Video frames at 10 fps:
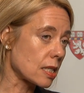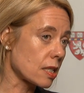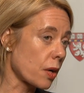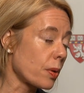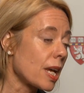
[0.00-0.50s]

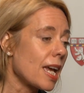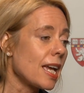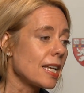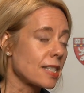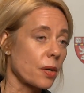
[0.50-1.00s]

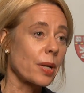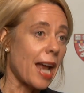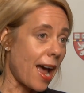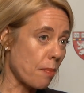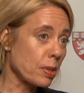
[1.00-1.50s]
So it
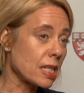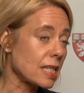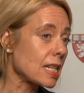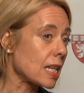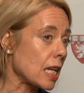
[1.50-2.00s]

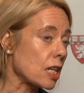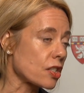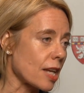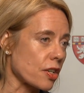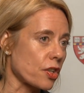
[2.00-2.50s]
happens in each
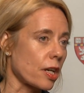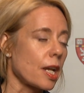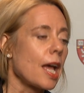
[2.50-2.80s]
session.